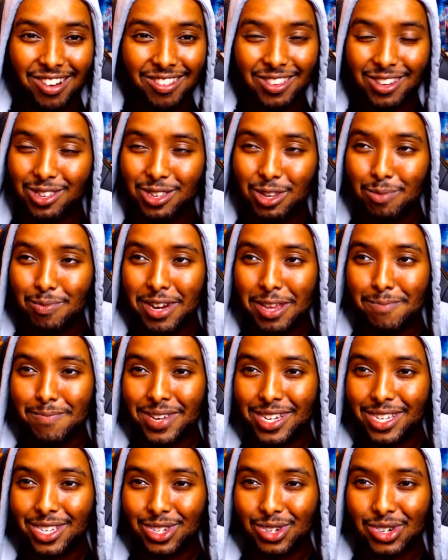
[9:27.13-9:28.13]
There's so many
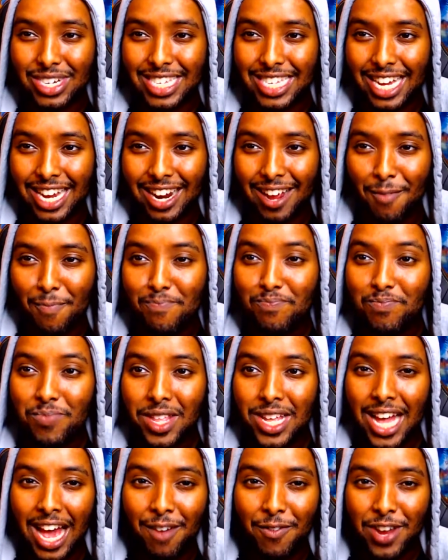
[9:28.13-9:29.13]
mysteries that
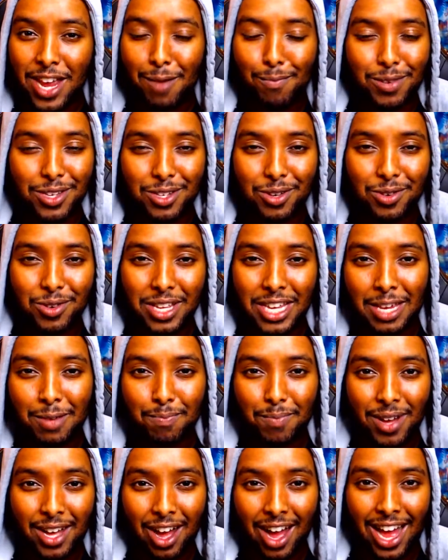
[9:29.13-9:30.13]
every episode
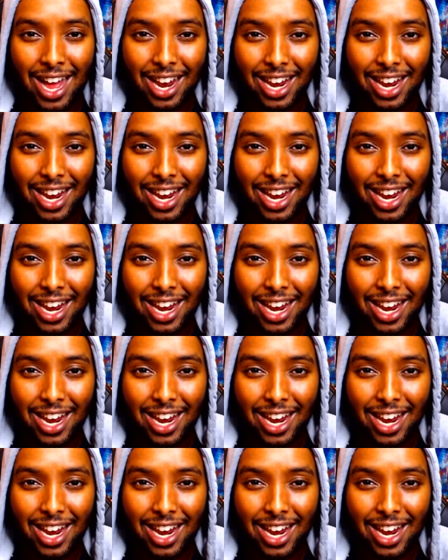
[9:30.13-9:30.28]
keep uh,